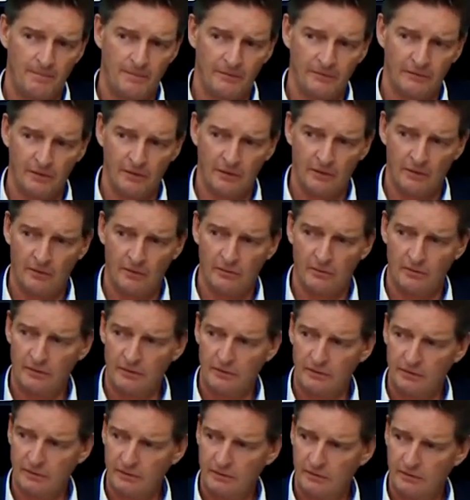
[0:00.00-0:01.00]
So
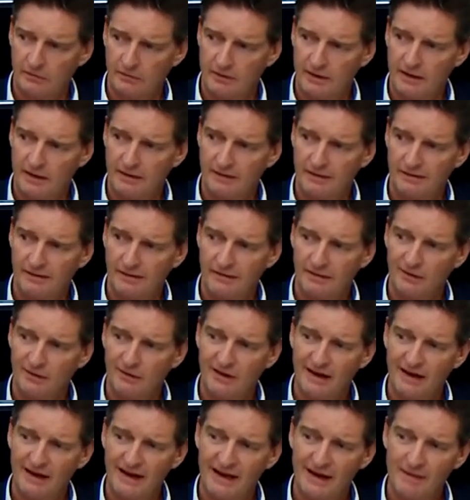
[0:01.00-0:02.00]
you can
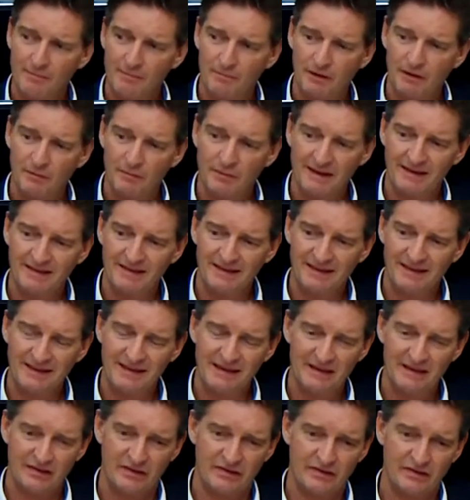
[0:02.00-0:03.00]
implement
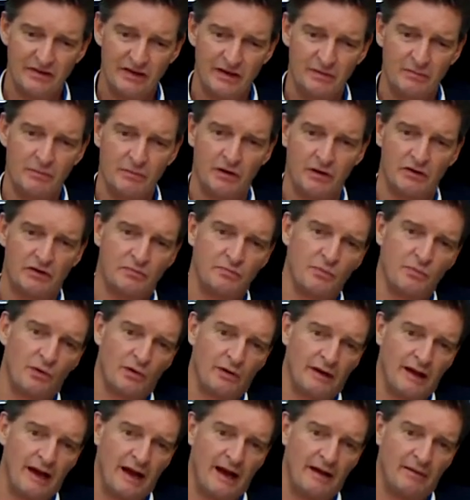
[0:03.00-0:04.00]
ESG much
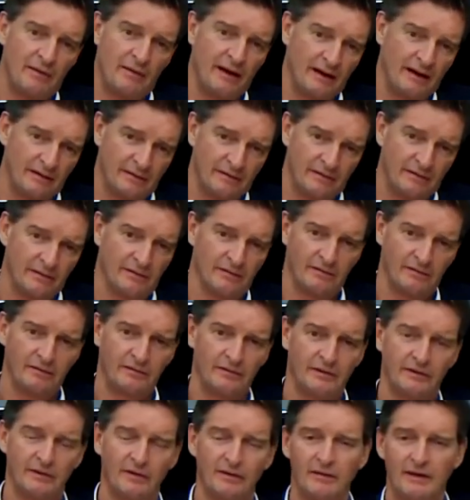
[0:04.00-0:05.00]
more direct.
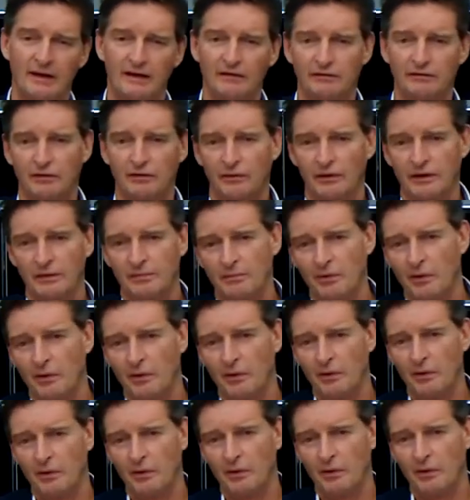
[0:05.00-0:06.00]
You don't have to
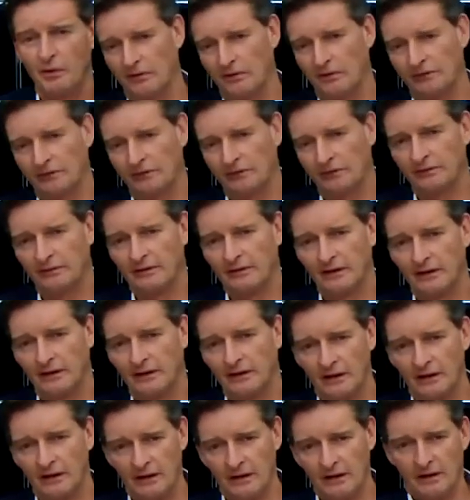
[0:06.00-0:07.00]
report
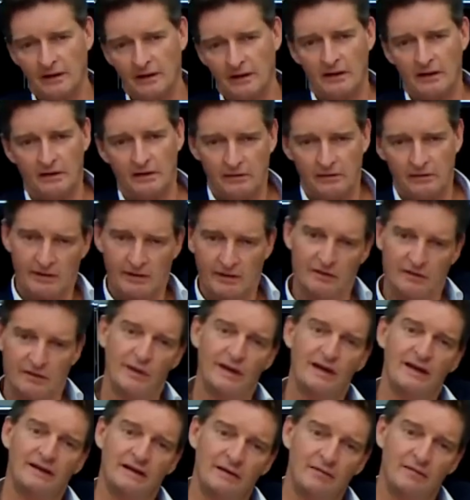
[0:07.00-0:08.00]
constantly. You can
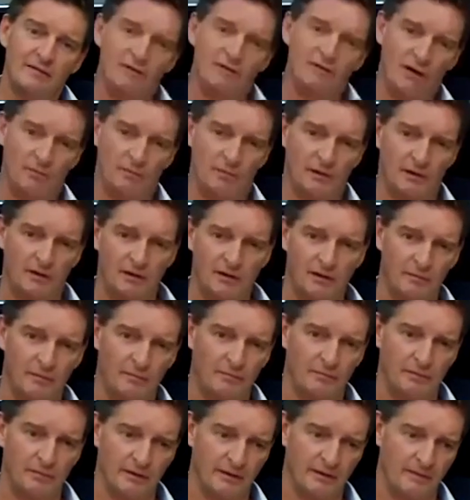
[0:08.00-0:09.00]
really develop a
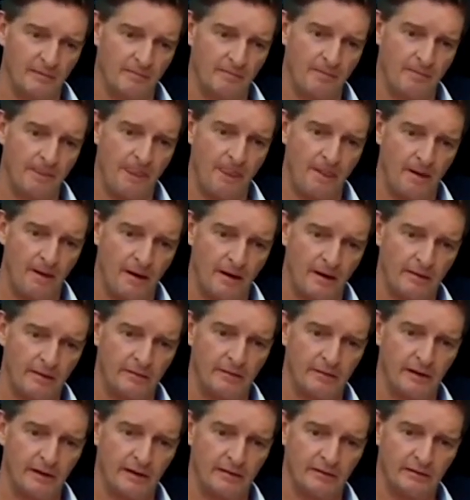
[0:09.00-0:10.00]
company.
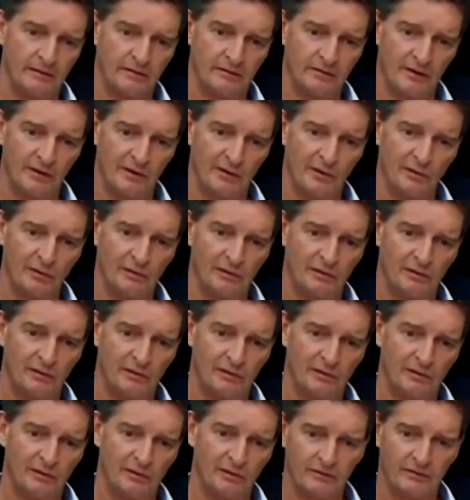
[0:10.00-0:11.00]
And these are all the
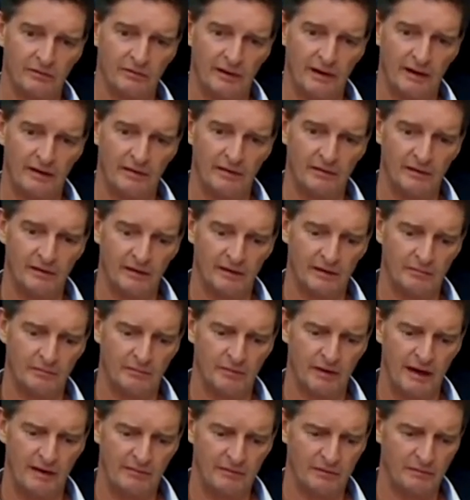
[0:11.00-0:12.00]
reasons why I think
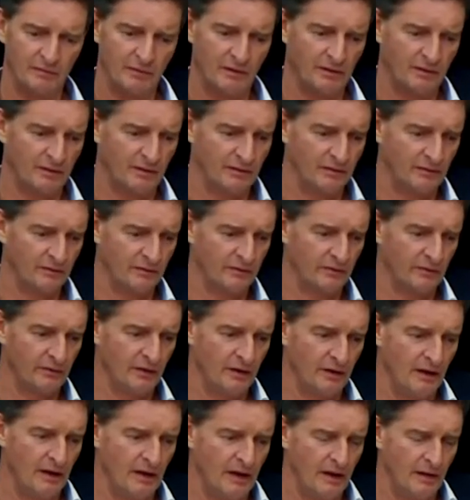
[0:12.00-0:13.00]
private markets
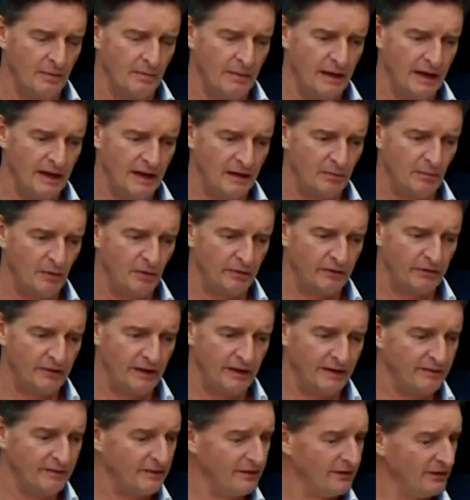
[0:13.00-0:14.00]
make more
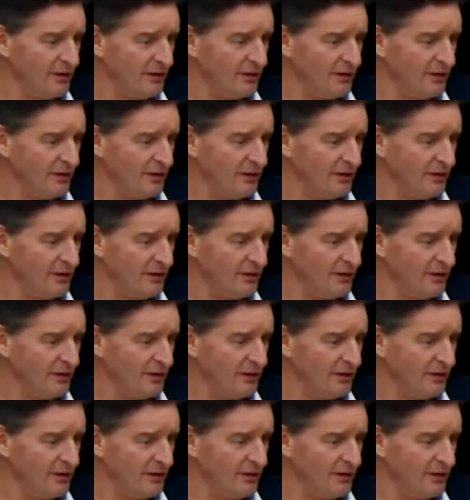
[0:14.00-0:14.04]
sense.